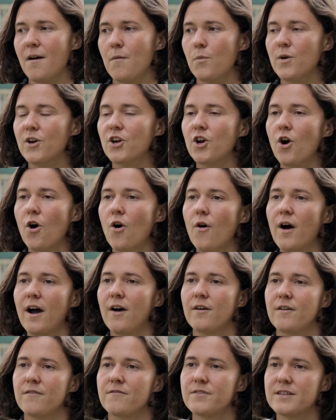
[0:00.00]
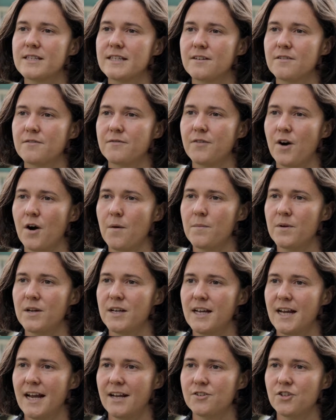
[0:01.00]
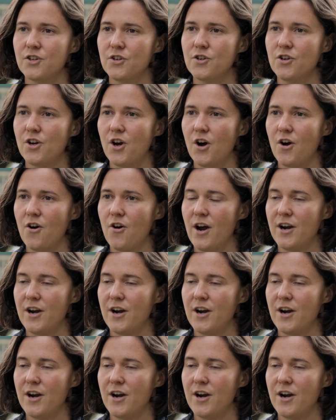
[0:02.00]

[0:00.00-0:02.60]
We go out and visit a farm. And so you go